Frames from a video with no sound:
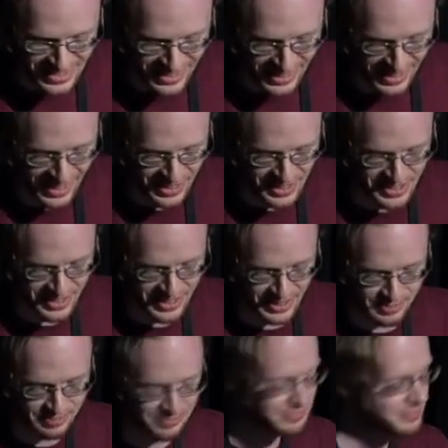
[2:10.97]
And actually,
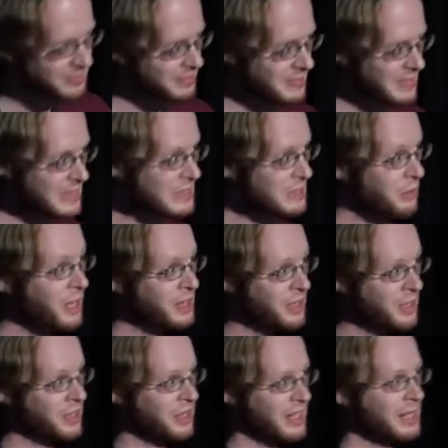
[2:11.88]
quite
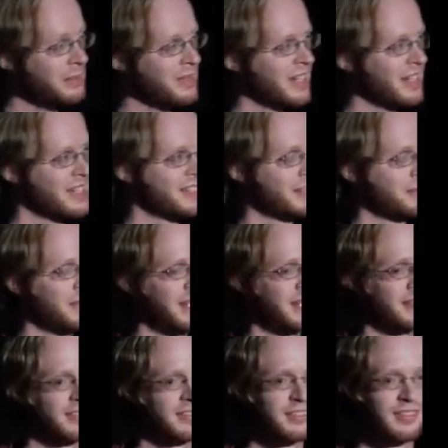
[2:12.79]
literally, because the
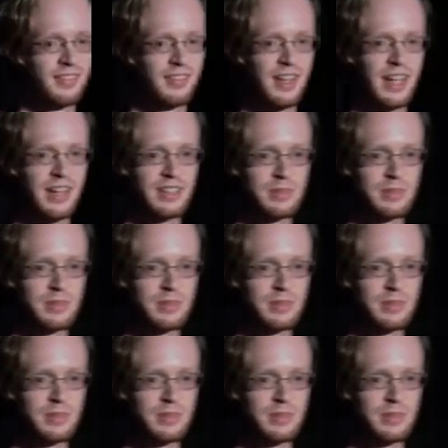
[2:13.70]
main uh,